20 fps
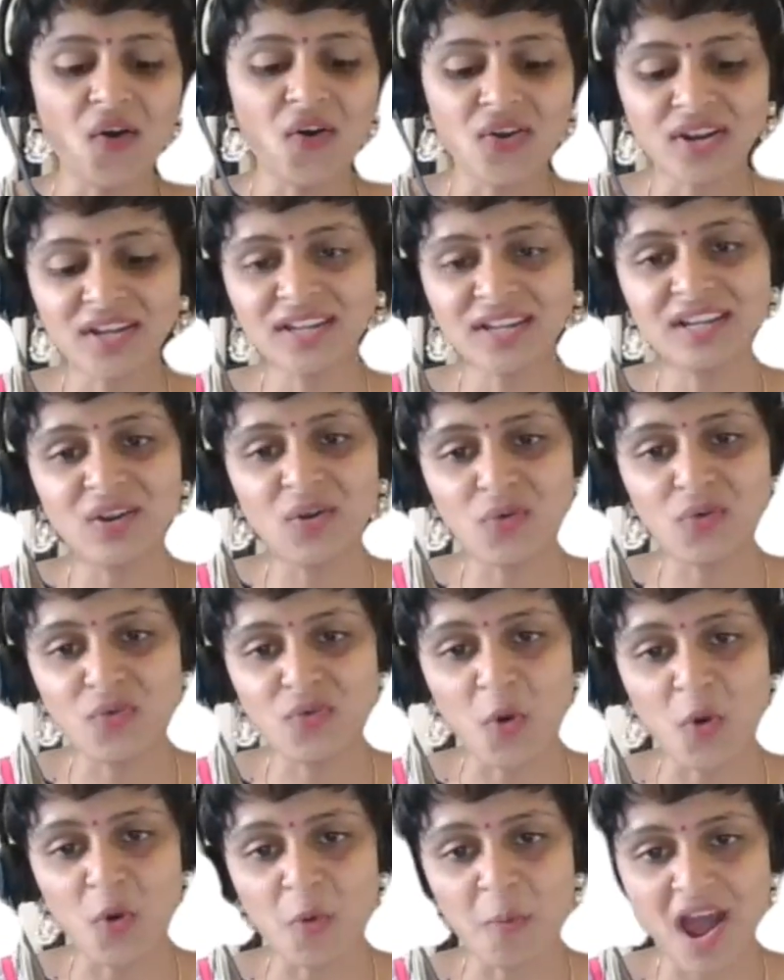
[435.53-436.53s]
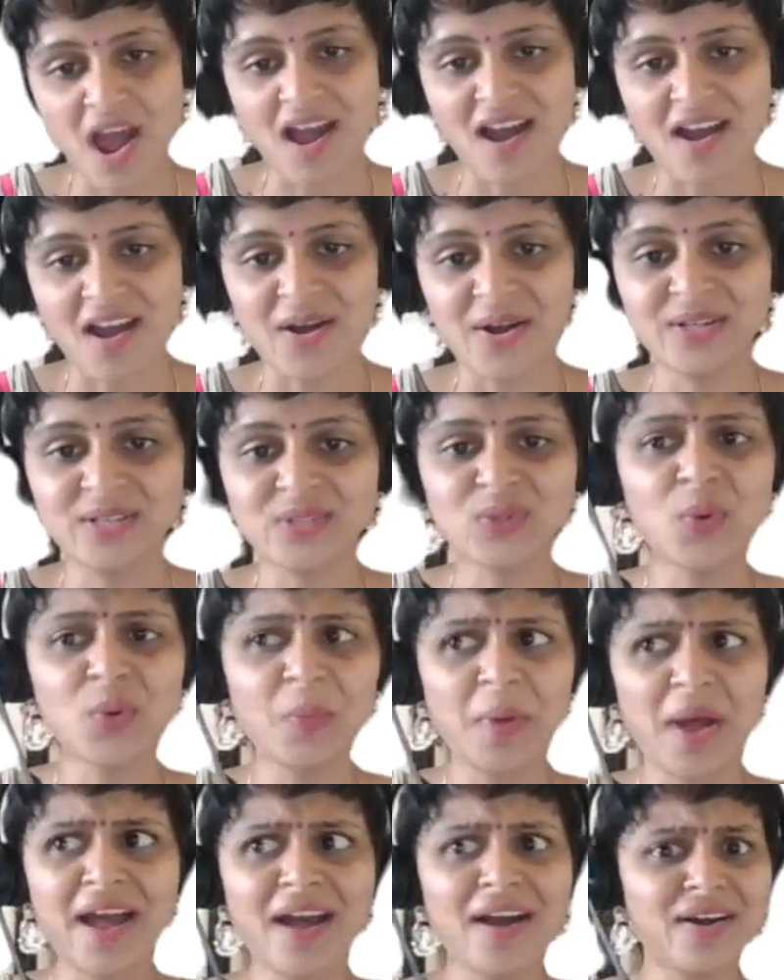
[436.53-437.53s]
Oracle of Omaha.
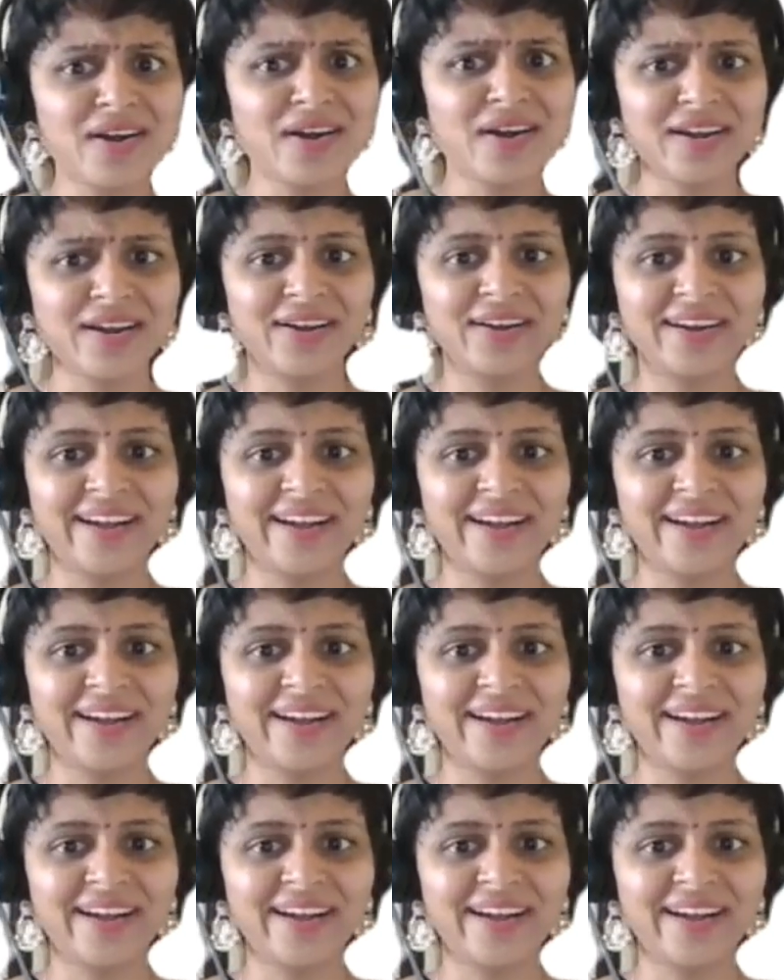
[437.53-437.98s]
So Omaha,